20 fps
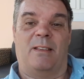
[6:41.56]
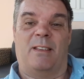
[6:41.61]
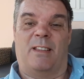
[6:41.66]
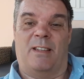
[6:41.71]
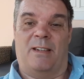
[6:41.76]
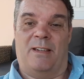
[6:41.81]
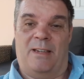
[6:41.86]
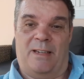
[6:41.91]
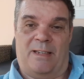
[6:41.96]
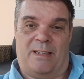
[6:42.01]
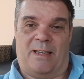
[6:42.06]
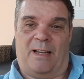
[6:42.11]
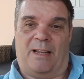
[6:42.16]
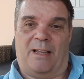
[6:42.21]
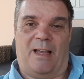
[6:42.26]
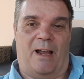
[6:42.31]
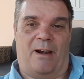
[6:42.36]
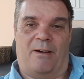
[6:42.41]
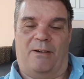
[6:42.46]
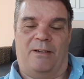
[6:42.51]
the
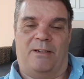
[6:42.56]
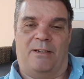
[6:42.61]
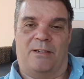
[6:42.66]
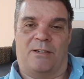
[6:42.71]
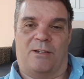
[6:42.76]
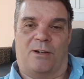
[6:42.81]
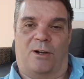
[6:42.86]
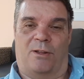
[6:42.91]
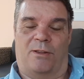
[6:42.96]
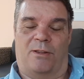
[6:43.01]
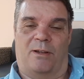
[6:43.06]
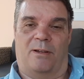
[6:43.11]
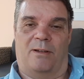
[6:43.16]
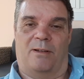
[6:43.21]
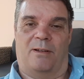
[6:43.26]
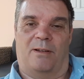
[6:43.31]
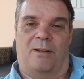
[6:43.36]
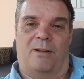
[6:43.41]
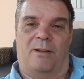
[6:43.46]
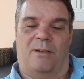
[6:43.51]
Nissan garages are the
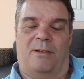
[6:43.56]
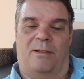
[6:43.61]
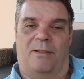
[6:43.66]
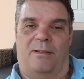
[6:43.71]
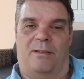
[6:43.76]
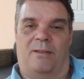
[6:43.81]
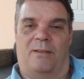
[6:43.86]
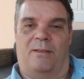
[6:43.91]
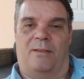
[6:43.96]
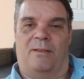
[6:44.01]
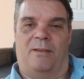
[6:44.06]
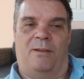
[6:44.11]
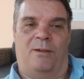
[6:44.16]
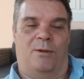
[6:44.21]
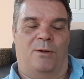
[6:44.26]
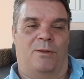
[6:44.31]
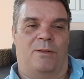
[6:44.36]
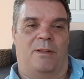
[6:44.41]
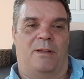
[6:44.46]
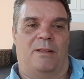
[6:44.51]

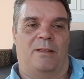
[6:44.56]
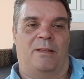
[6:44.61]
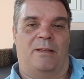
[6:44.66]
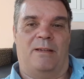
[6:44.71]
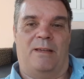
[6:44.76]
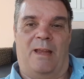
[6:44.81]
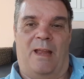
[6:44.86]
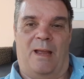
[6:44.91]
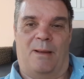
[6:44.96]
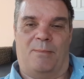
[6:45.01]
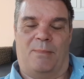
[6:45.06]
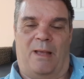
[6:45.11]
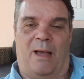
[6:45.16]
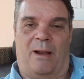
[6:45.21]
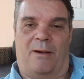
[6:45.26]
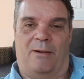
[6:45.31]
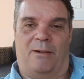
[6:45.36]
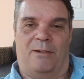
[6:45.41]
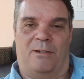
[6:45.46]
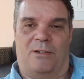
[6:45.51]
name
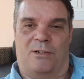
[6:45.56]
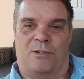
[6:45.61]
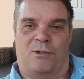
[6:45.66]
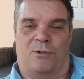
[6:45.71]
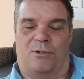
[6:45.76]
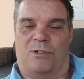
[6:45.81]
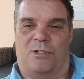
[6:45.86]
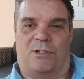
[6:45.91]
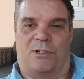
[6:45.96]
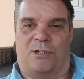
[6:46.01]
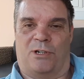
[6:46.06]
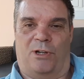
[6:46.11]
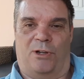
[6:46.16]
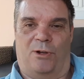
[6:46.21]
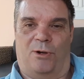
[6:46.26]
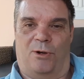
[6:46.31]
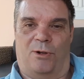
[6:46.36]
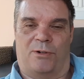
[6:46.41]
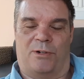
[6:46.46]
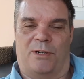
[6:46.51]
garages such as
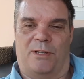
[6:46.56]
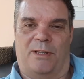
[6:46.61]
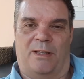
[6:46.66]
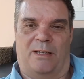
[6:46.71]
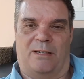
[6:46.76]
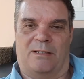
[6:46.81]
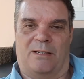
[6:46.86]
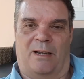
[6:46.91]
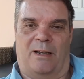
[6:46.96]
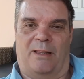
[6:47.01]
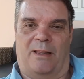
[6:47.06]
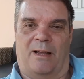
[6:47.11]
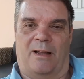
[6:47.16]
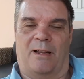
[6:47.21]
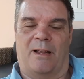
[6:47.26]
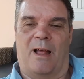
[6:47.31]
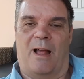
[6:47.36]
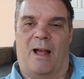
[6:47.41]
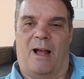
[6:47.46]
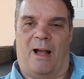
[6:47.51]
Toyota and things like
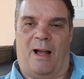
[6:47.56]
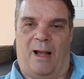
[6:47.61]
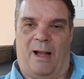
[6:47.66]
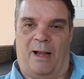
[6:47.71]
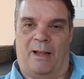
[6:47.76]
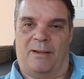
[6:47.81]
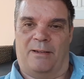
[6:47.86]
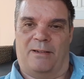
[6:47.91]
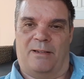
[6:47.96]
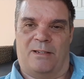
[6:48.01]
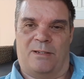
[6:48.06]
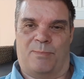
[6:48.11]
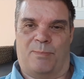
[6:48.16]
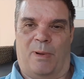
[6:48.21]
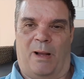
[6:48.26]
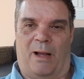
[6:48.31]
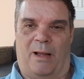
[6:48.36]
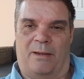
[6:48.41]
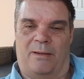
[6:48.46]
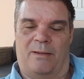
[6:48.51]
that aren't as
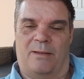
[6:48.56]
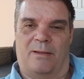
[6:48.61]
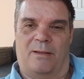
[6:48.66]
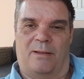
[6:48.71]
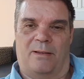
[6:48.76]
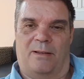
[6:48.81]
bad